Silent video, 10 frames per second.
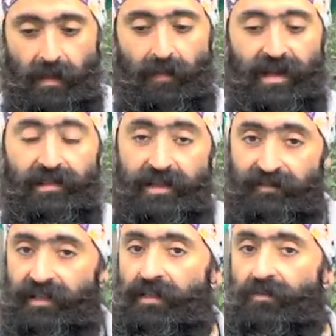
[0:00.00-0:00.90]
by
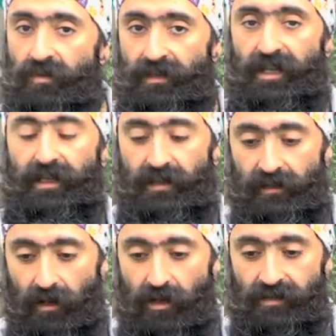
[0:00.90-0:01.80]
living and working
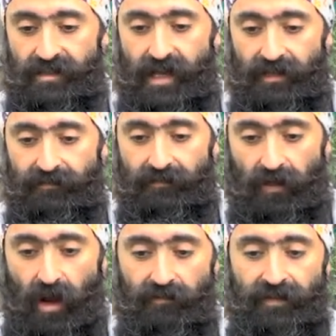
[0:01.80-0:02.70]
alongside
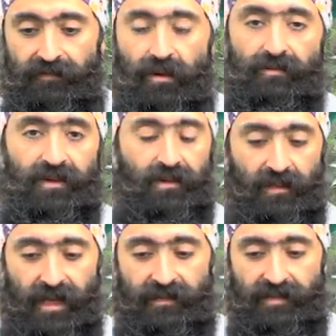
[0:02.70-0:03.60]
coffee farmer
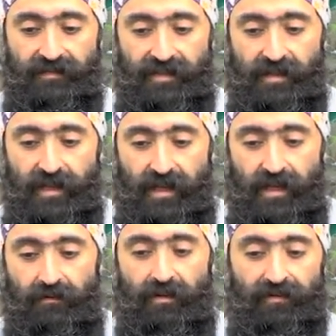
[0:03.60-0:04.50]
collectives,
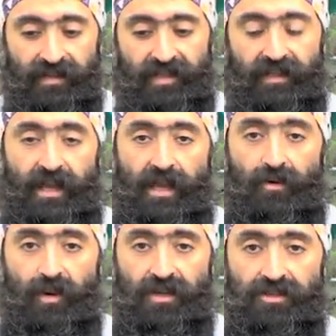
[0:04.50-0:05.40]
reversing the
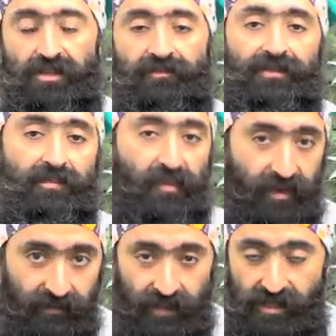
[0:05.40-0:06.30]
equation of the
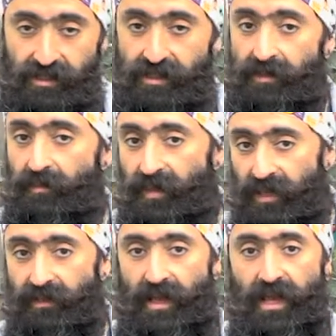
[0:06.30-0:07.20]
privileged
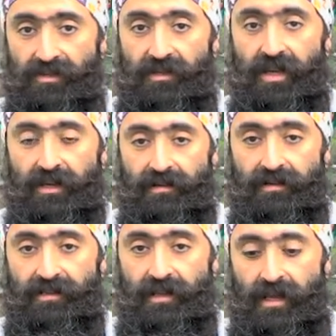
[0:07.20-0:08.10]
being the
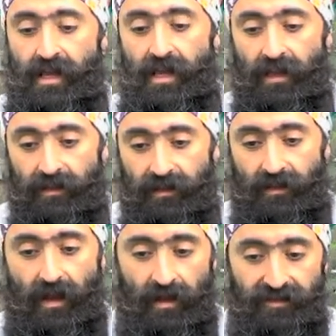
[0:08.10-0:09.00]
educators and
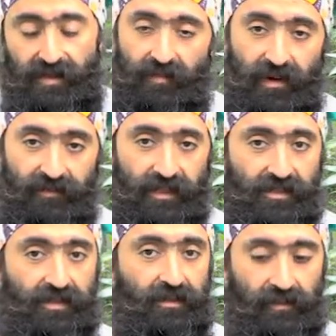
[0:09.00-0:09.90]
the
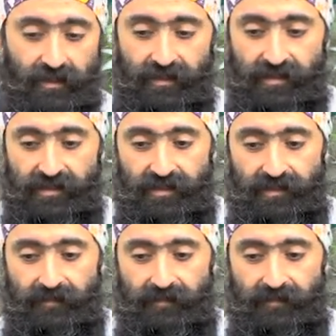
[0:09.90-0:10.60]
underprivileged the learners.